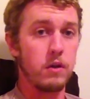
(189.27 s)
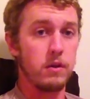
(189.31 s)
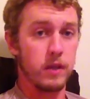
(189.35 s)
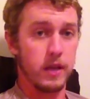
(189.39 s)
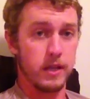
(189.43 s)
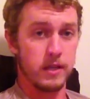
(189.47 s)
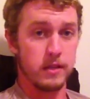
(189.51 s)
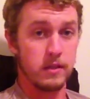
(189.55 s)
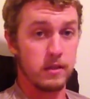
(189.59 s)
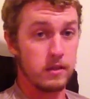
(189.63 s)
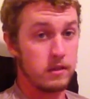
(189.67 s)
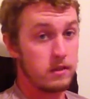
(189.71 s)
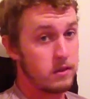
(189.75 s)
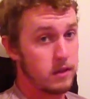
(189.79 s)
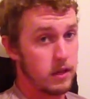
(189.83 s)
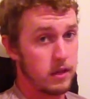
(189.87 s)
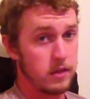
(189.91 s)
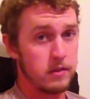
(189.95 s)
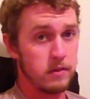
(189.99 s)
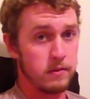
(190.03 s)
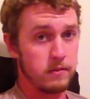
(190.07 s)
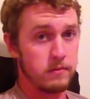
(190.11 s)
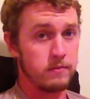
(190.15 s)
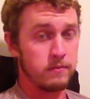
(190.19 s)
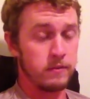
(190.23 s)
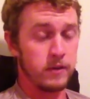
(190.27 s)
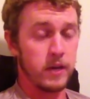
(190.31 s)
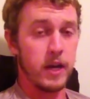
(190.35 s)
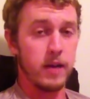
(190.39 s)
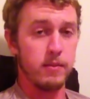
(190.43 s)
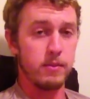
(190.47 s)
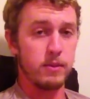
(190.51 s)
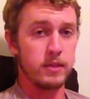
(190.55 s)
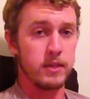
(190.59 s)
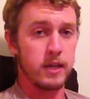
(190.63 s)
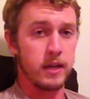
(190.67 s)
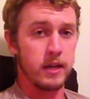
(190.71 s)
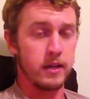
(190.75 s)
That's a
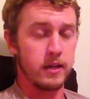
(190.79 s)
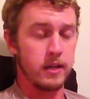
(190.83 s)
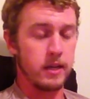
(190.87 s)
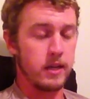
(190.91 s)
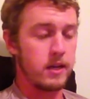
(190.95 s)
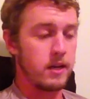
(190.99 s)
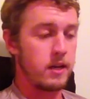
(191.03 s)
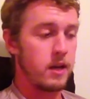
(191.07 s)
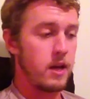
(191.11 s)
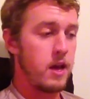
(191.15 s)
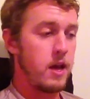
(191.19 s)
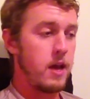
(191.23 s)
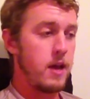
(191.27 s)
viable technique.